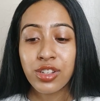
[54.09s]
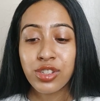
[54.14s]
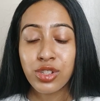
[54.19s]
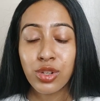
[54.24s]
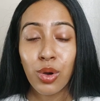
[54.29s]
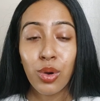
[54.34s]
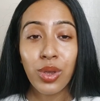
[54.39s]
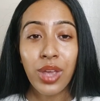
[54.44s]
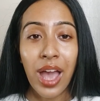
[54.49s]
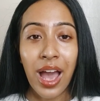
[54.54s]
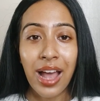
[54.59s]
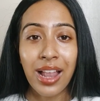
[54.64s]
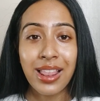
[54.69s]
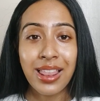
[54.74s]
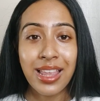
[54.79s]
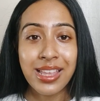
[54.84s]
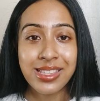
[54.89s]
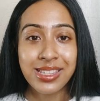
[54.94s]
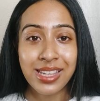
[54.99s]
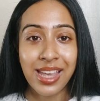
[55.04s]
So
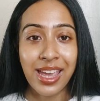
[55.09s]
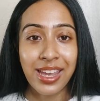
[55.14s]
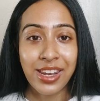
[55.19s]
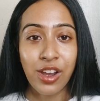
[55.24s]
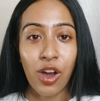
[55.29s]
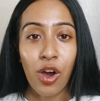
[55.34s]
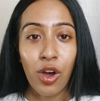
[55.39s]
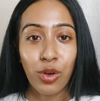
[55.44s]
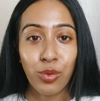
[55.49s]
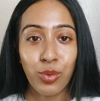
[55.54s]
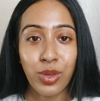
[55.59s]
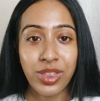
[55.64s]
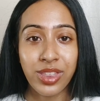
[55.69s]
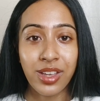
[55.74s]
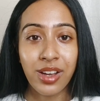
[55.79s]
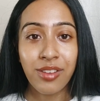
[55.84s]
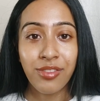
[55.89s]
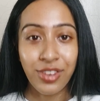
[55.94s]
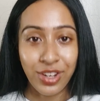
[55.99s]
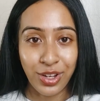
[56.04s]
let's get on
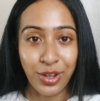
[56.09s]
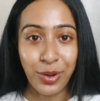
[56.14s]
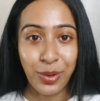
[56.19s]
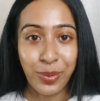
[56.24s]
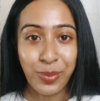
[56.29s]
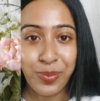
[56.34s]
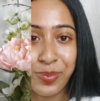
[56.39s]
with the video.